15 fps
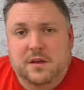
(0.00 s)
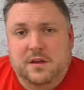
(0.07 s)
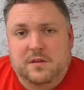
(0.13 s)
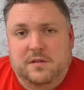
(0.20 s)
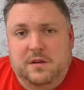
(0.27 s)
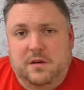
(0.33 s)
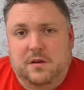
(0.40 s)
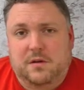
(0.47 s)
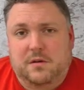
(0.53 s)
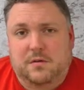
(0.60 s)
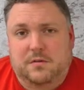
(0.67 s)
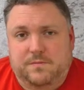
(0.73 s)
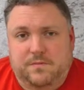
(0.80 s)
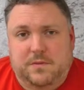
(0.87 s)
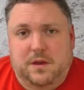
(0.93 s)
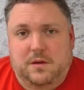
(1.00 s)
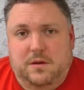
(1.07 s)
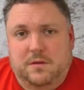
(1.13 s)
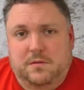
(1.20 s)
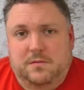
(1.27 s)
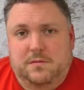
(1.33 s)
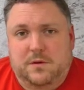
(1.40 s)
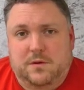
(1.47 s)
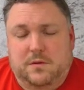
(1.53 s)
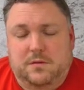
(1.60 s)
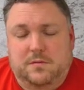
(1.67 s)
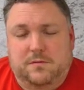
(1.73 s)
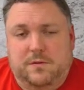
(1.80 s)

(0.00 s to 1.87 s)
So you know, your, your,